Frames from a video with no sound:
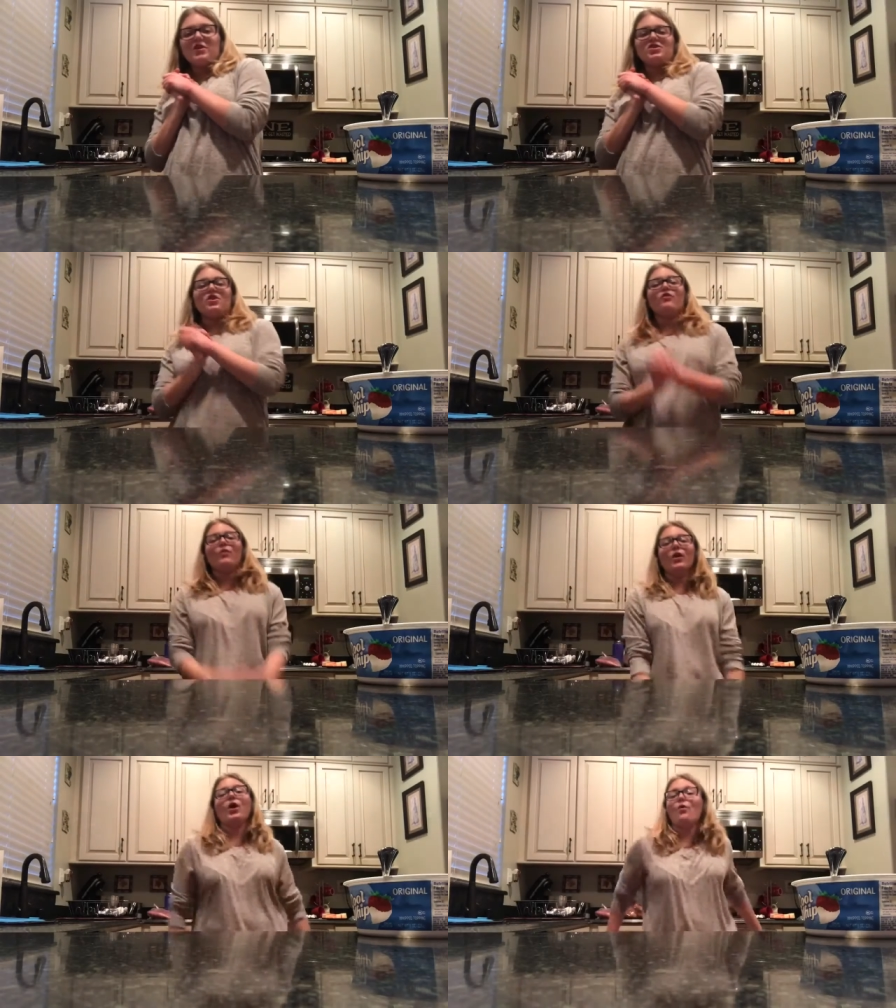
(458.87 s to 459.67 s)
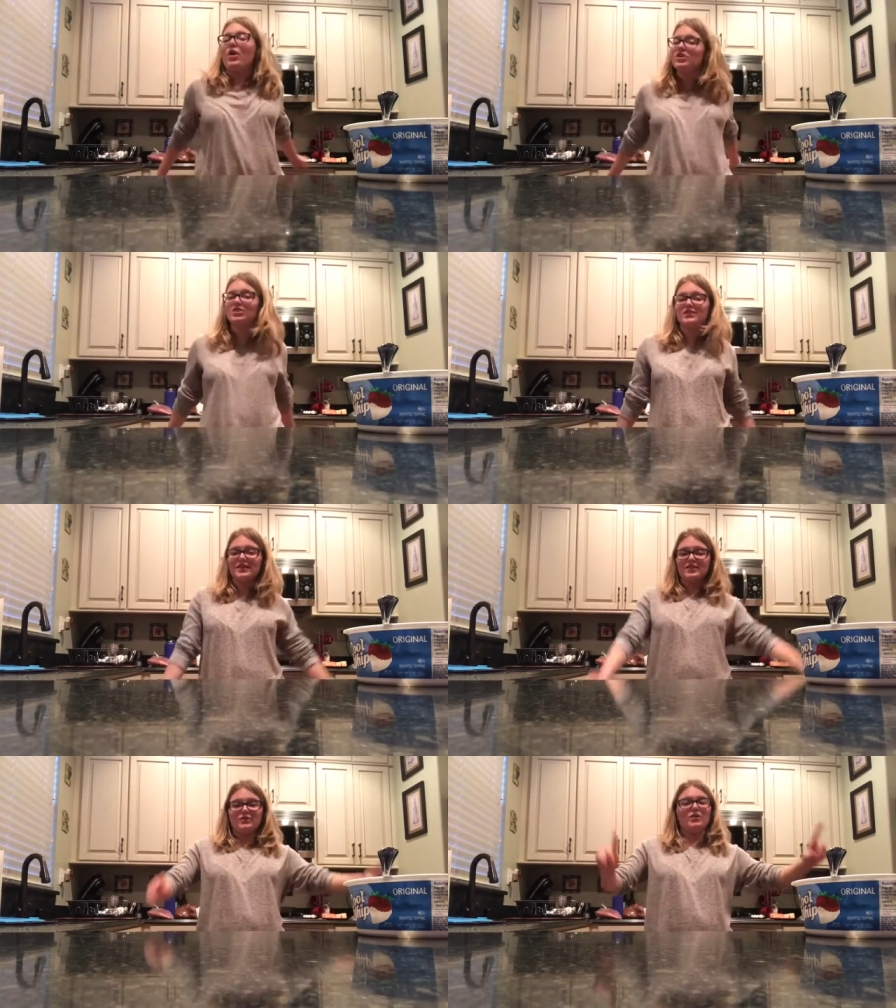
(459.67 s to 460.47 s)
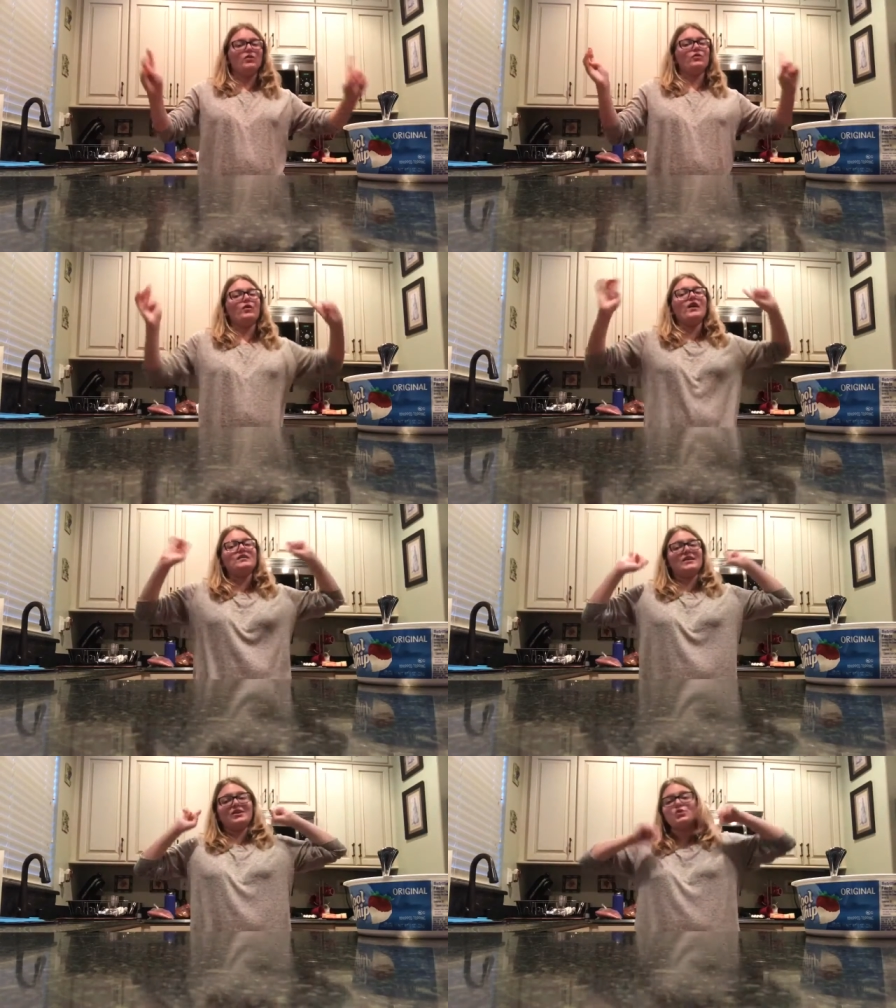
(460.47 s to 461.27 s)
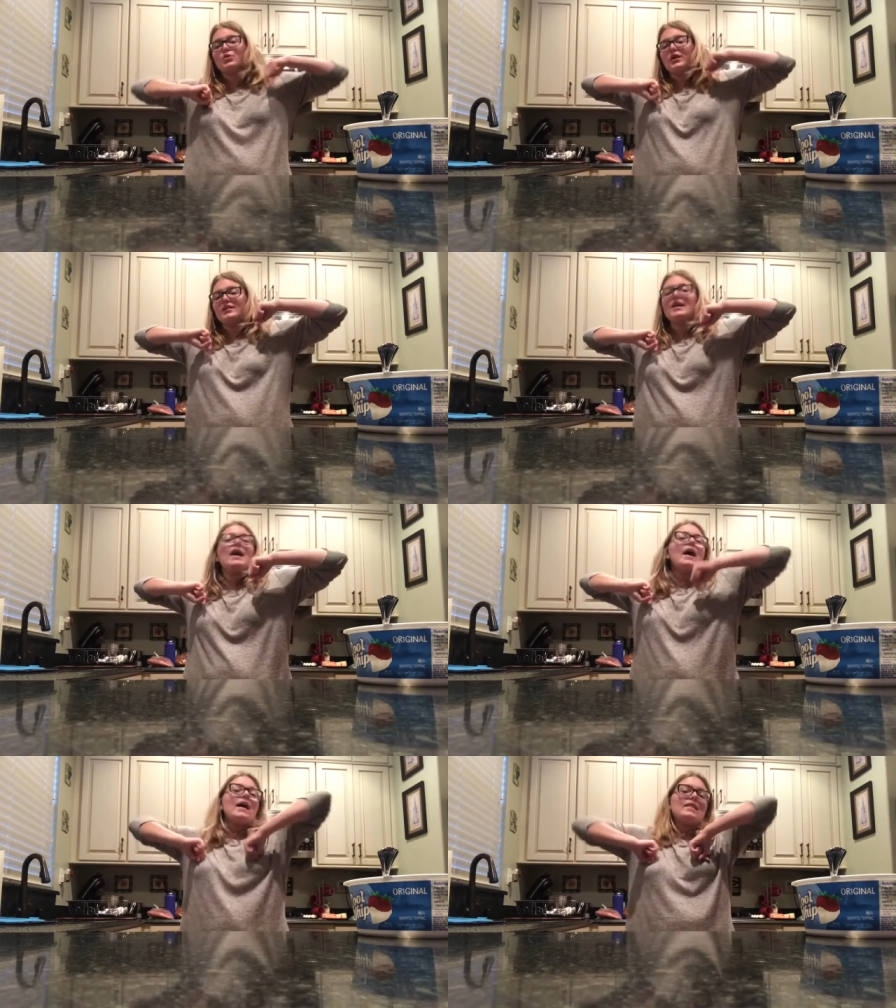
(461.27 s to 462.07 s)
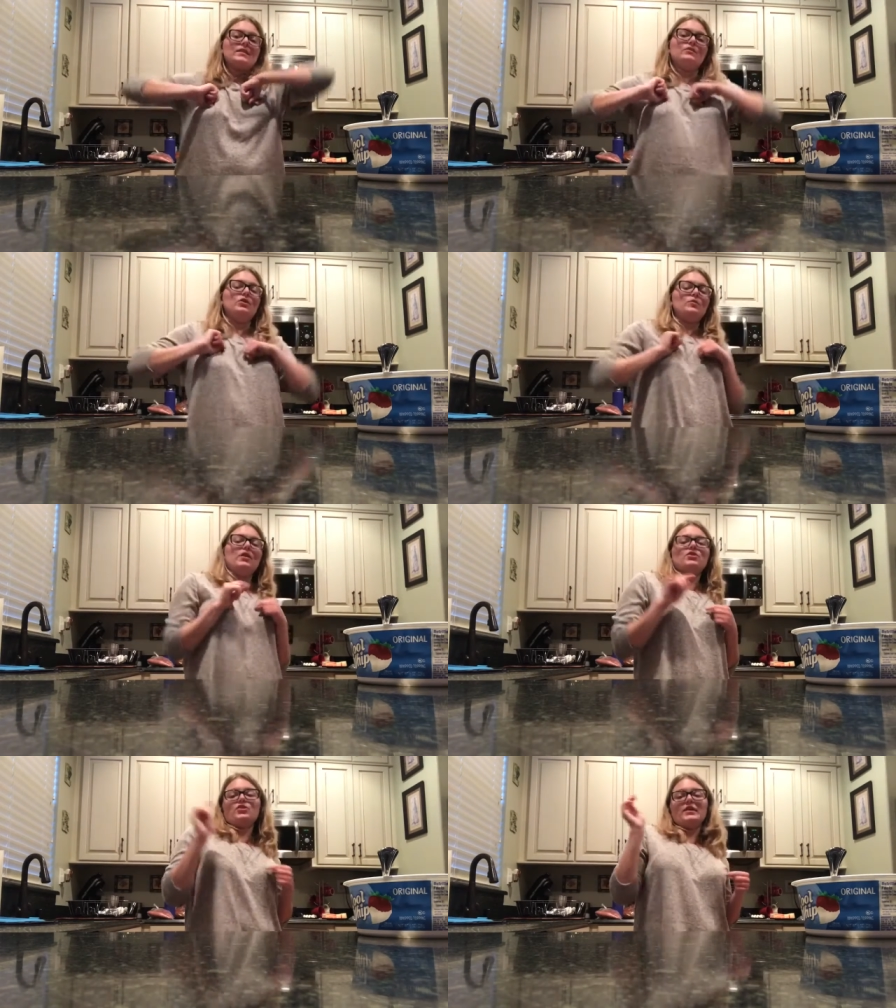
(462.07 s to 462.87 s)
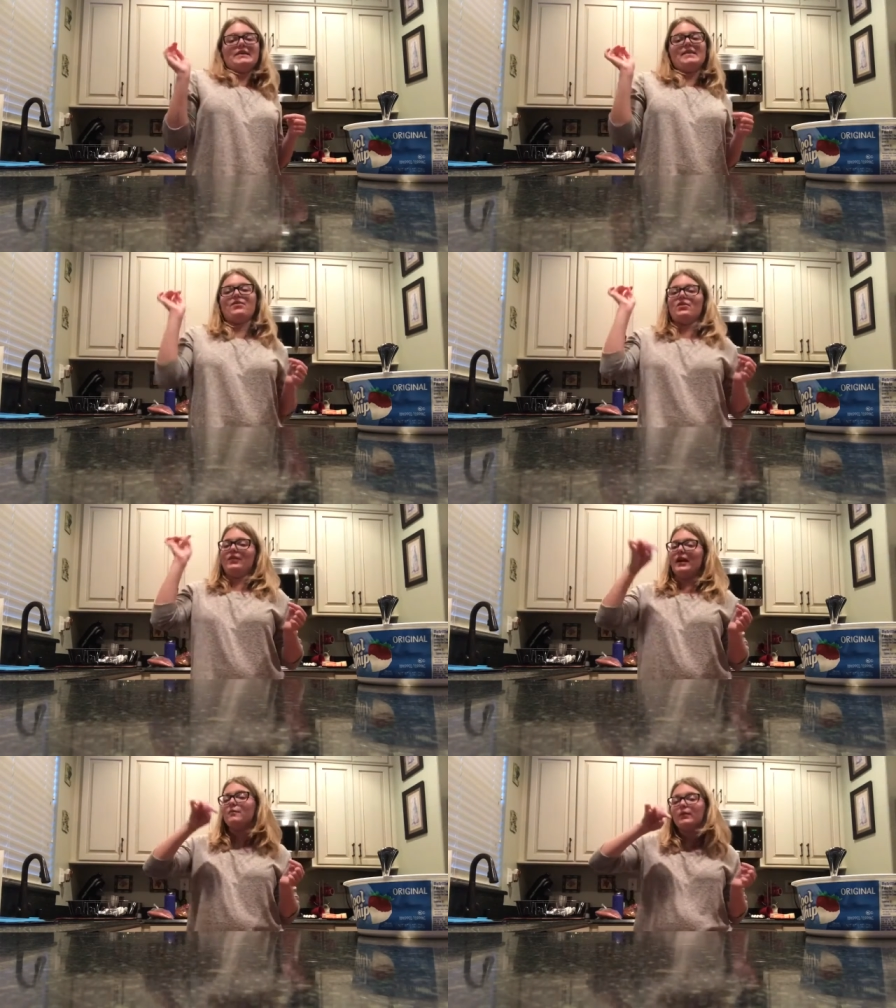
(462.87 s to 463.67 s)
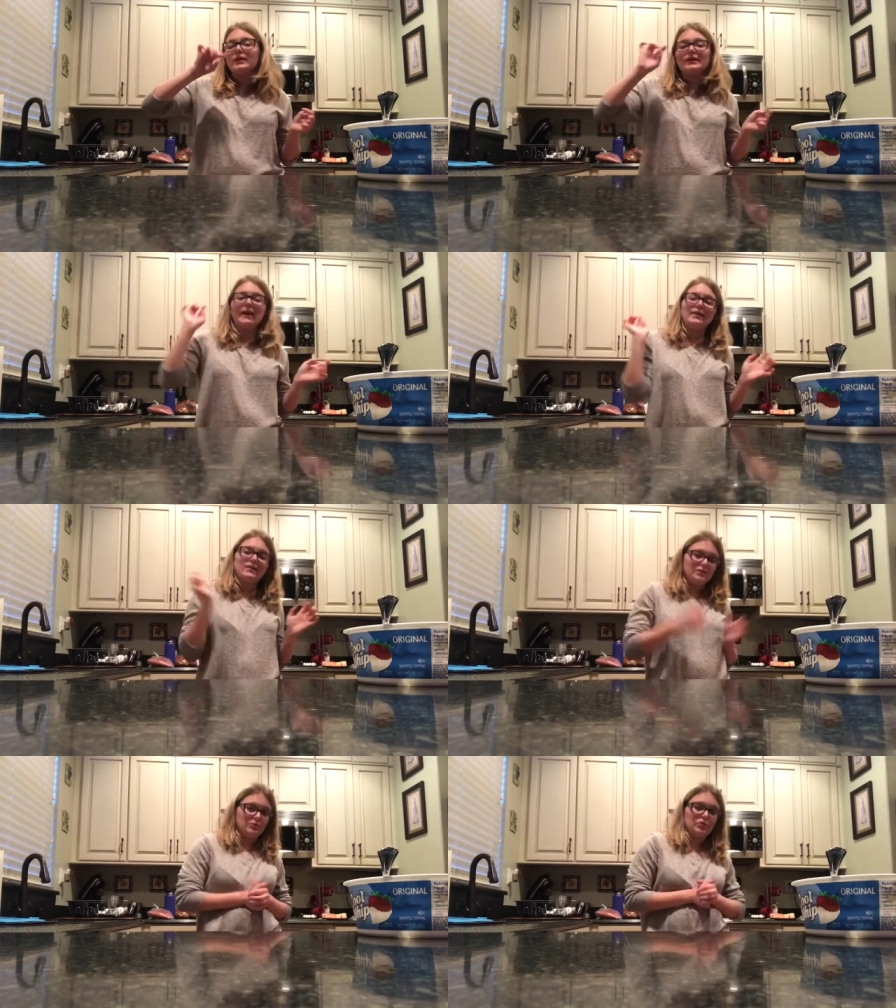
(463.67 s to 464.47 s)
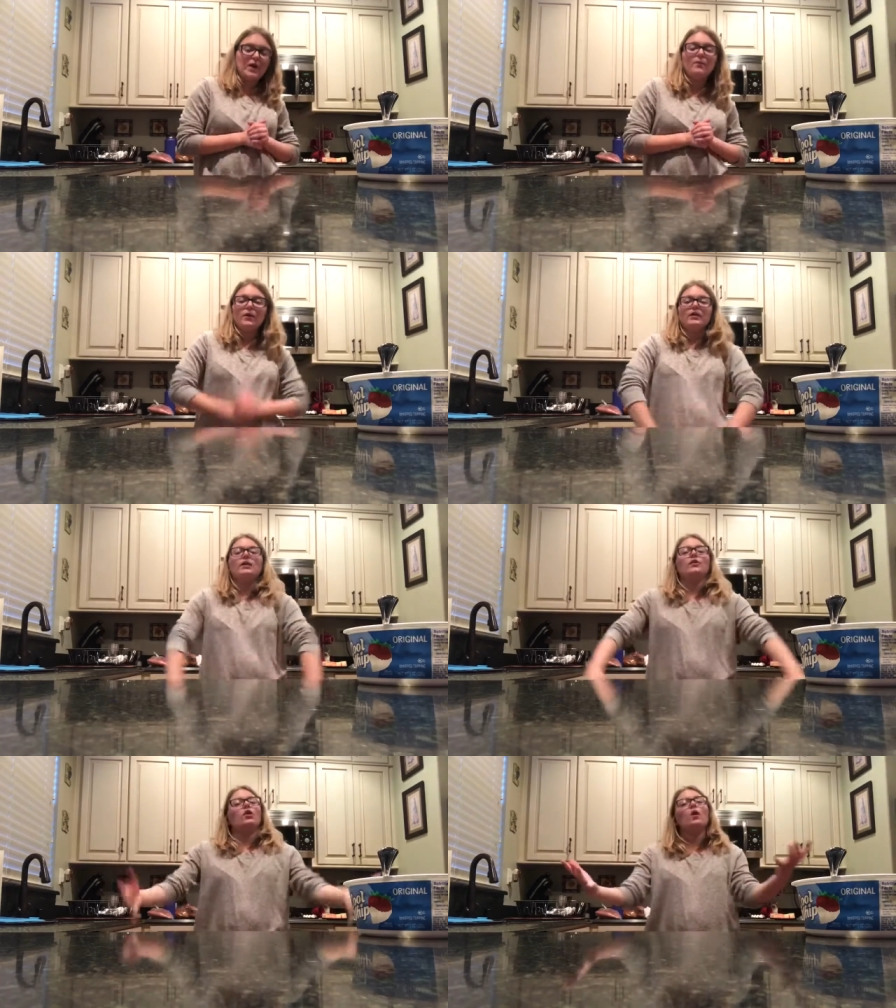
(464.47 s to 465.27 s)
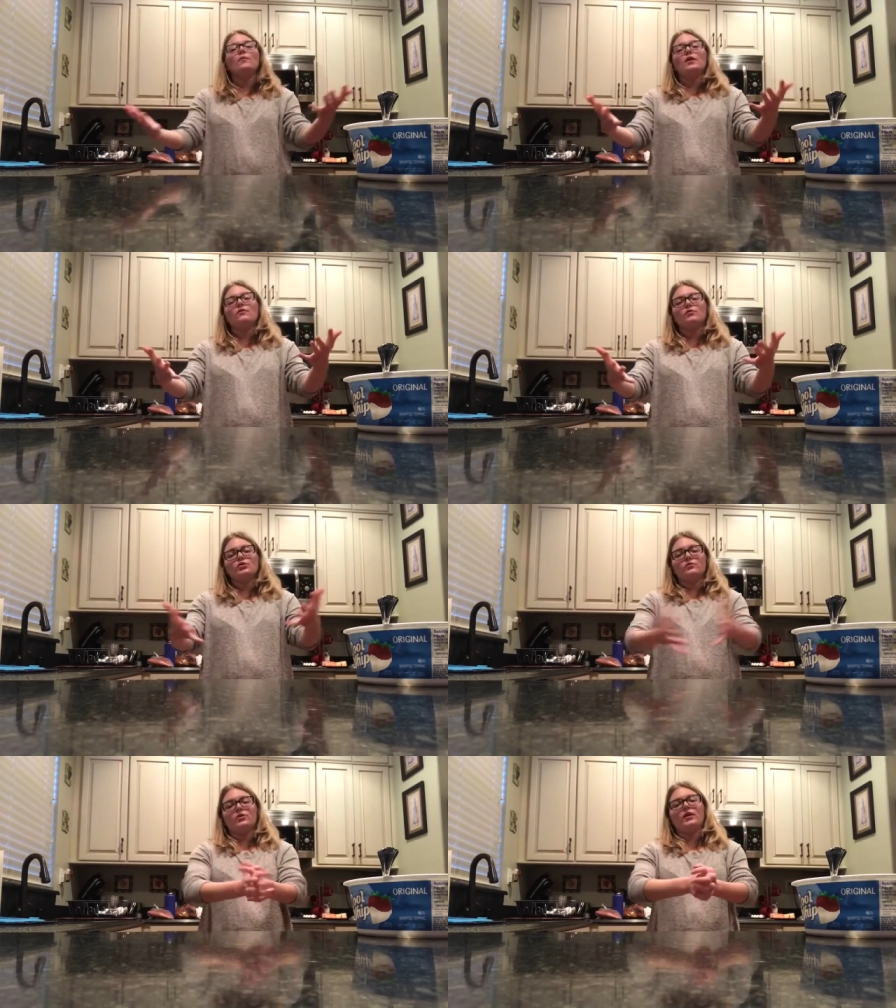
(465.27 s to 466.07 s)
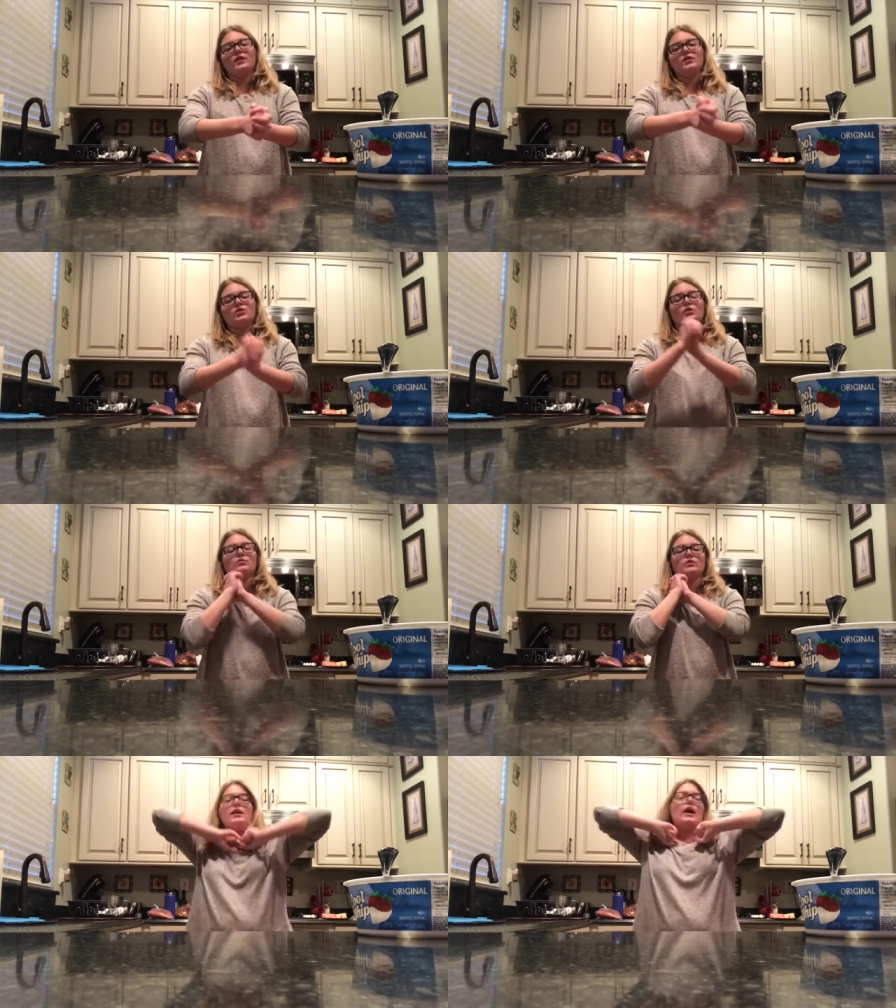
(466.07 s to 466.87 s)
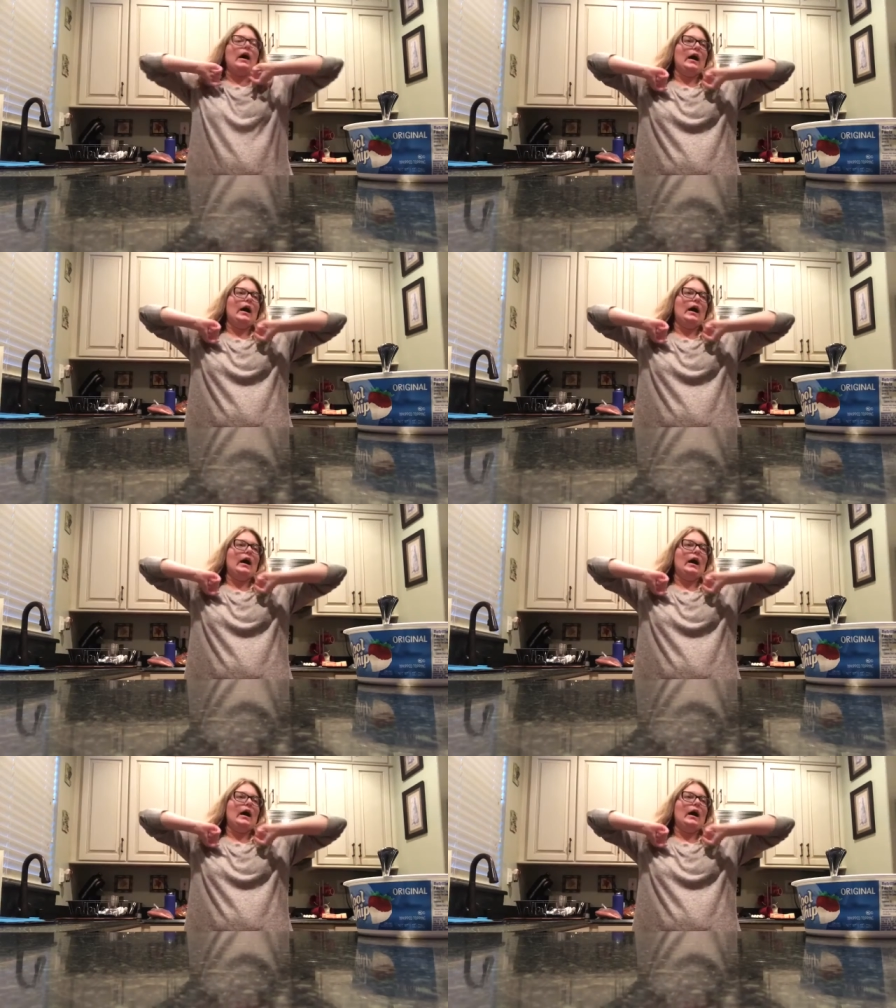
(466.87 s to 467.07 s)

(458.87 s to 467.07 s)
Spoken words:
much for watching today's video. If you guys enjoyed this video, make sure you guys hit the like button and the subscribe button, and comment down future video ideas you guys want to see.